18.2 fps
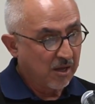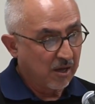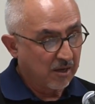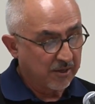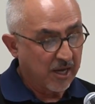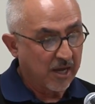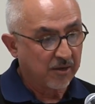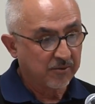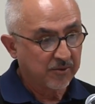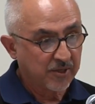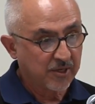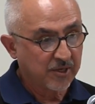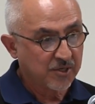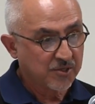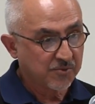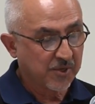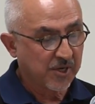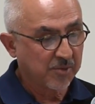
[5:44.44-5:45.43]
Now,
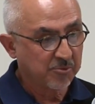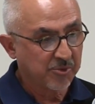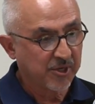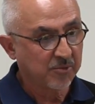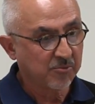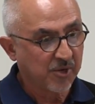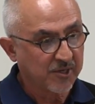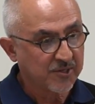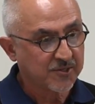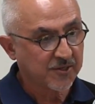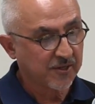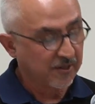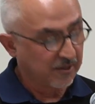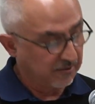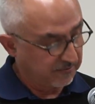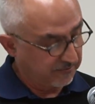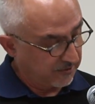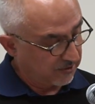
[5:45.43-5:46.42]
here's where I bring
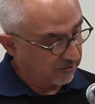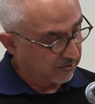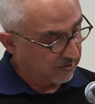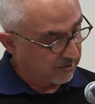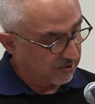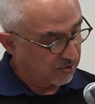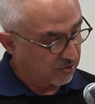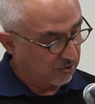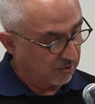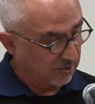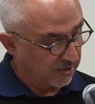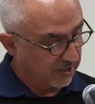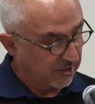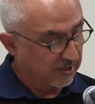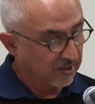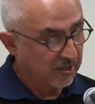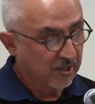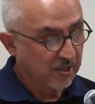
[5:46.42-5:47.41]
myself into this
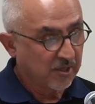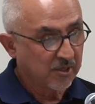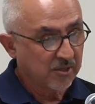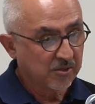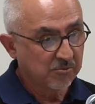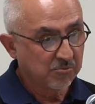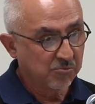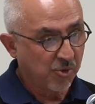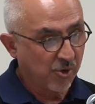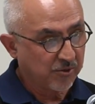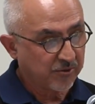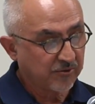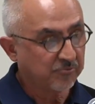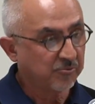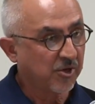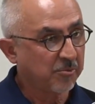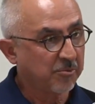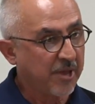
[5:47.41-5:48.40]
story. Both
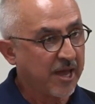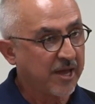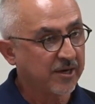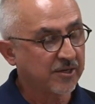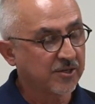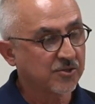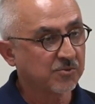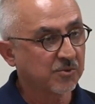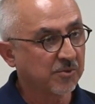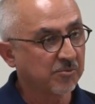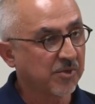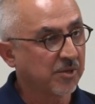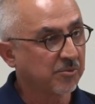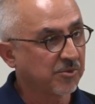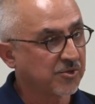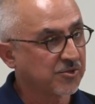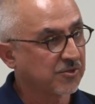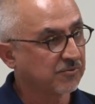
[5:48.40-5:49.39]
of my parents were
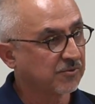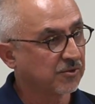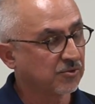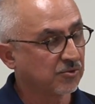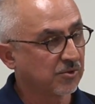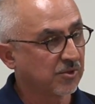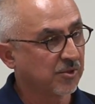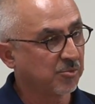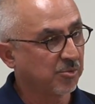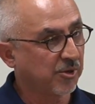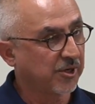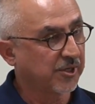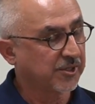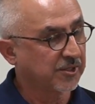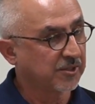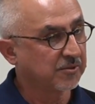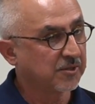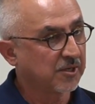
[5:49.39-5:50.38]
members of the Tudeh
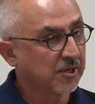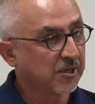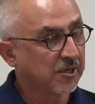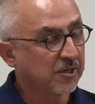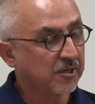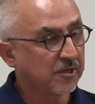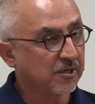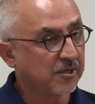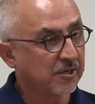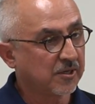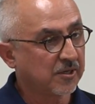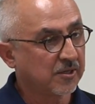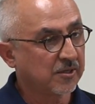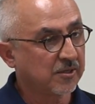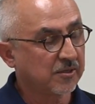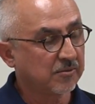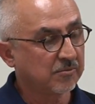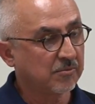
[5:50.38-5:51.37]
party.
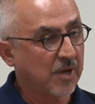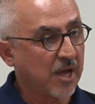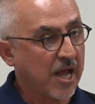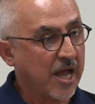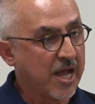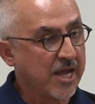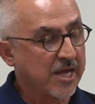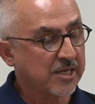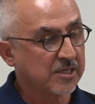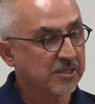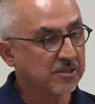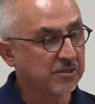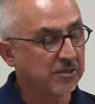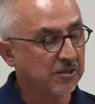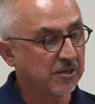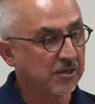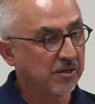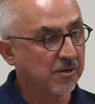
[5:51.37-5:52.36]
Uh, and,
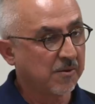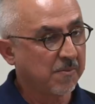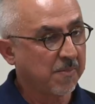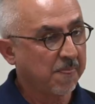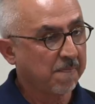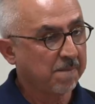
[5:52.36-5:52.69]
uh,